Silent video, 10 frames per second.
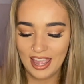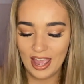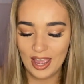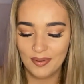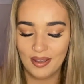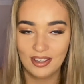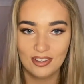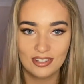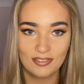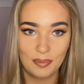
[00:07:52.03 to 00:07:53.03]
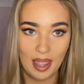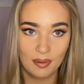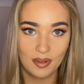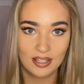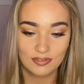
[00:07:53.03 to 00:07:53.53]
I use the repair
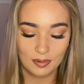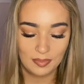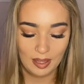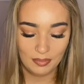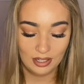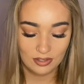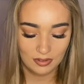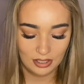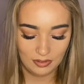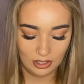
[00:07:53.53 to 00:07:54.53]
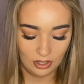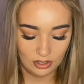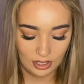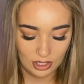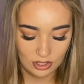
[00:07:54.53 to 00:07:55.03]
mask from them, and it's really, really
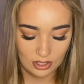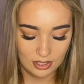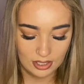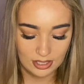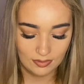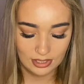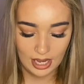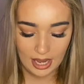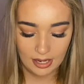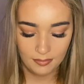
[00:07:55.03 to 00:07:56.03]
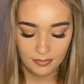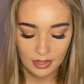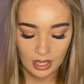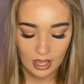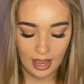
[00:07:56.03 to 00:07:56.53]
good. I literally used this the other day,
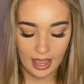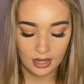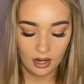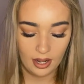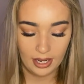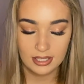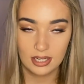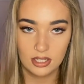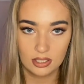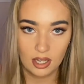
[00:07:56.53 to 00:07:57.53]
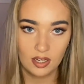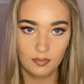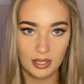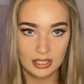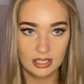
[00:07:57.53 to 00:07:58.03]
and like I said, I just kind of
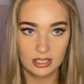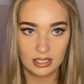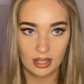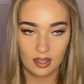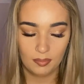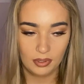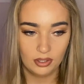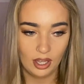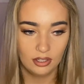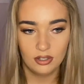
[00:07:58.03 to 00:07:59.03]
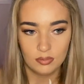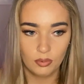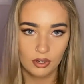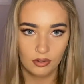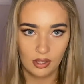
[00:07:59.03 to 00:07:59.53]
mix these in together, but you can use
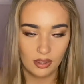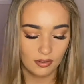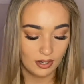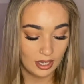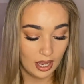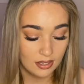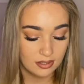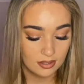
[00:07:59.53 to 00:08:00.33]
one or the other, I guess.